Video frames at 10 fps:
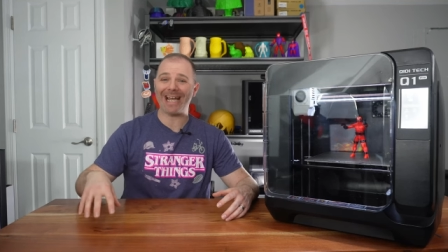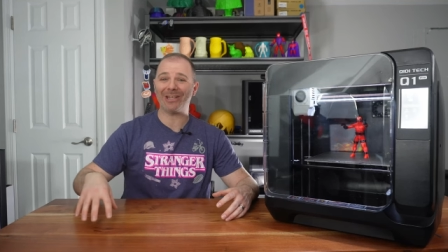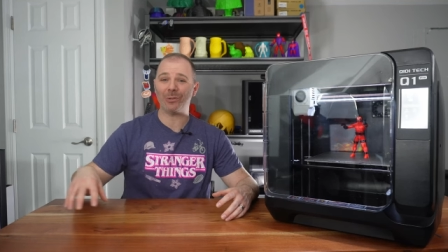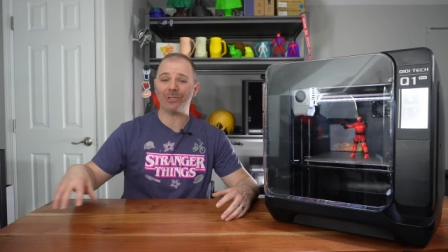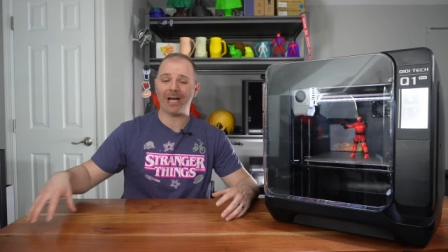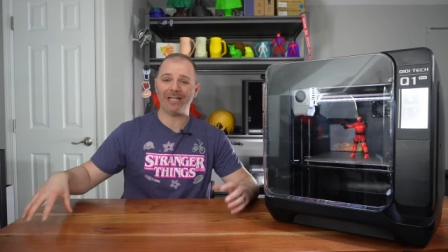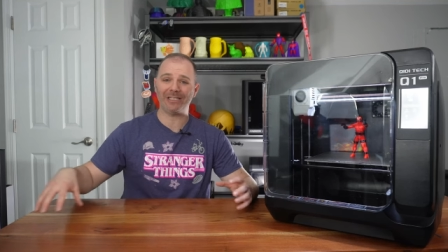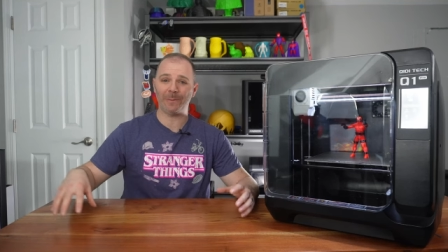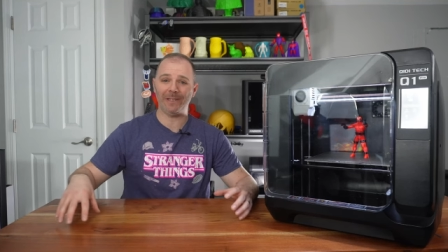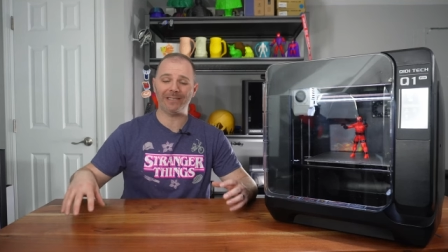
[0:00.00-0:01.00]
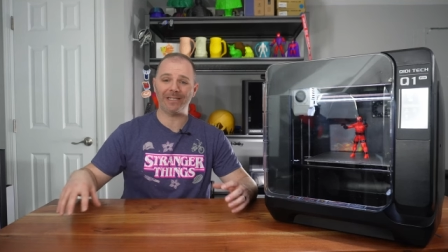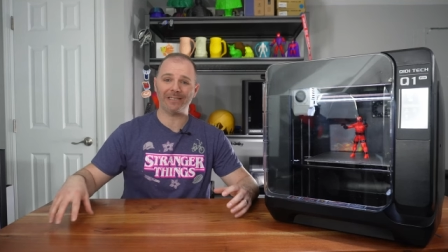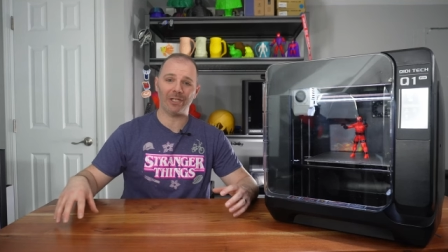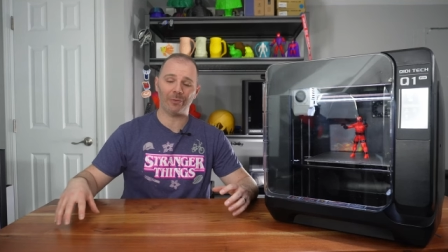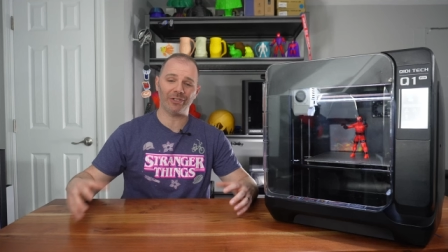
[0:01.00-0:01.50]
at those high speeds and
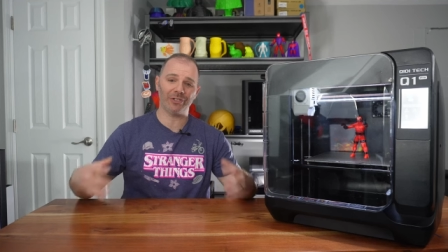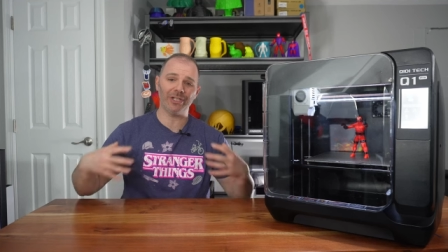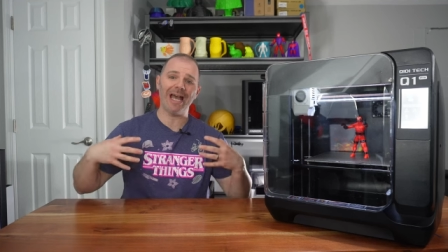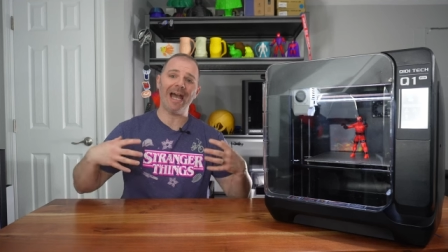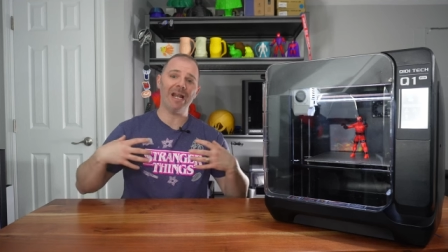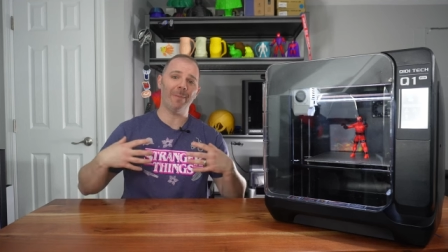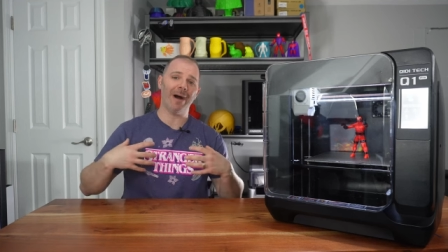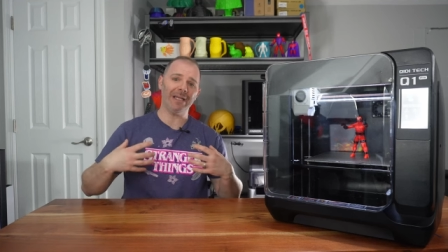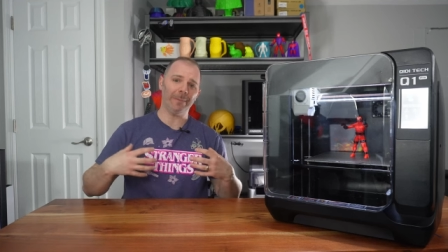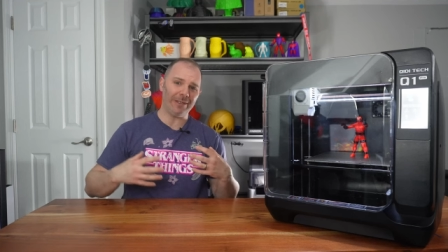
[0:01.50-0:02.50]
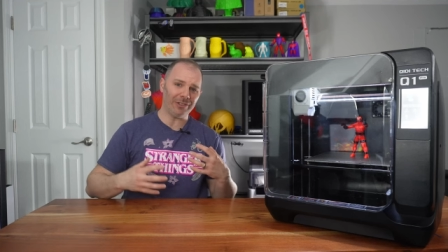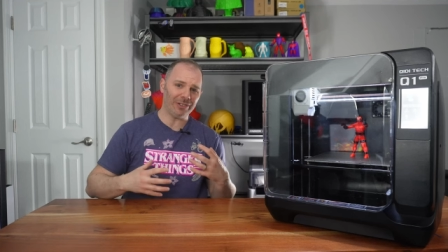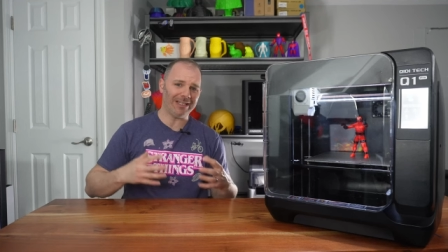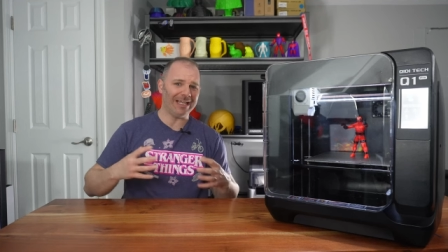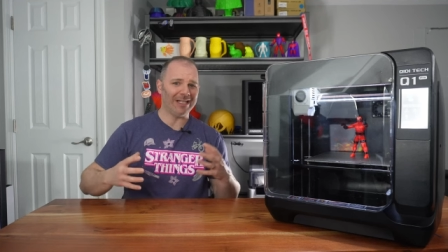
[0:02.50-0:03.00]
accelerations? And in my opinion,